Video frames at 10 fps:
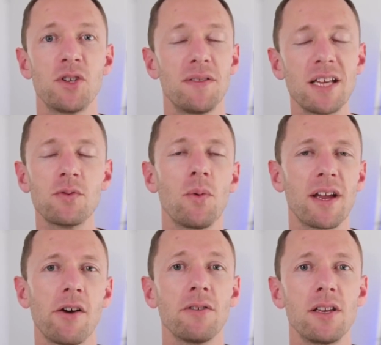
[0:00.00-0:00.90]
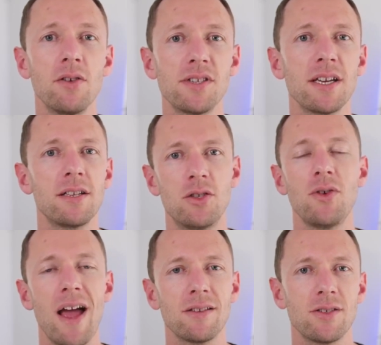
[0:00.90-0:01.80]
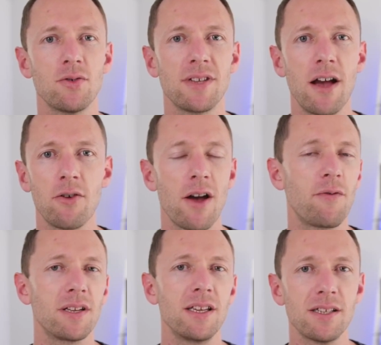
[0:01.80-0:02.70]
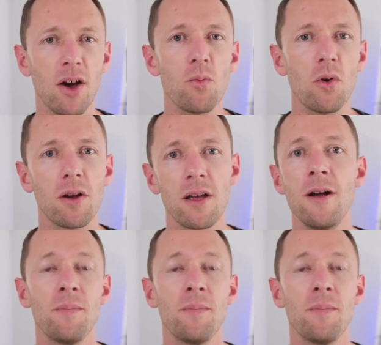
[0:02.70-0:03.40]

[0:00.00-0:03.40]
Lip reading: So that's what we're currently using to outsource our graphic design work.